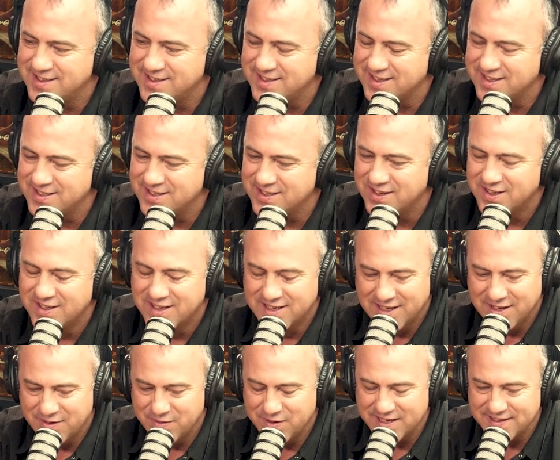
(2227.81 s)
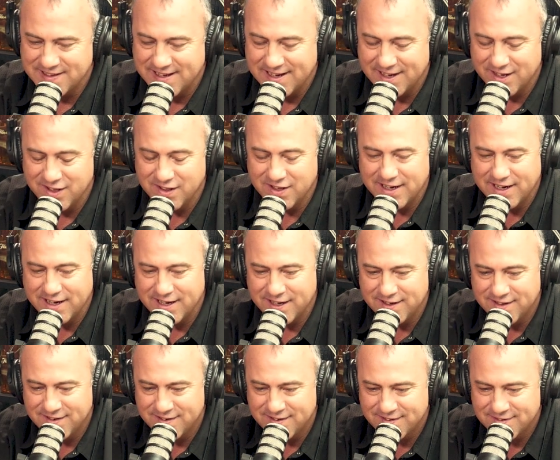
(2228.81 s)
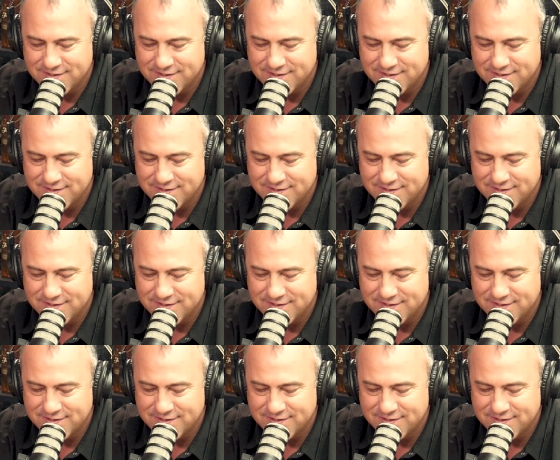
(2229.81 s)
Such a shit show. We got the LA